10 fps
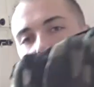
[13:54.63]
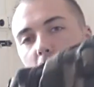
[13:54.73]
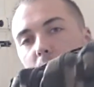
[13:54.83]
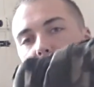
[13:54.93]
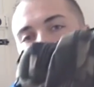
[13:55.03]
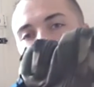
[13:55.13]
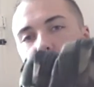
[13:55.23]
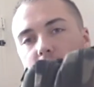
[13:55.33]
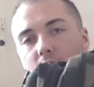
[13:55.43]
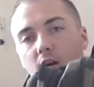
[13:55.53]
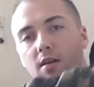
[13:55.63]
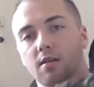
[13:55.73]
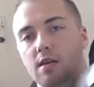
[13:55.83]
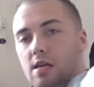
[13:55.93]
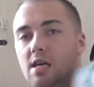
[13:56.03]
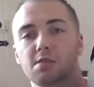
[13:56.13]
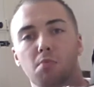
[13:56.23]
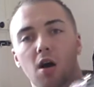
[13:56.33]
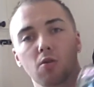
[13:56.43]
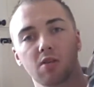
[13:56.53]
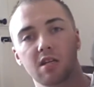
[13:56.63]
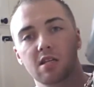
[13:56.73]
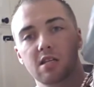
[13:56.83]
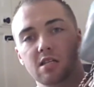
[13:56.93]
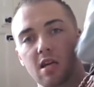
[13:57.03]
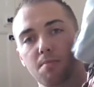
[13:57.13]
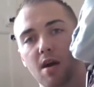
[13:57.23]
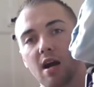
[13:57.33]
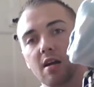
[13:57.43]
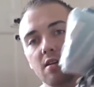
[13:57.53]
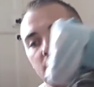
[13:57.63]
out bag. Right, it is my old EDC bag.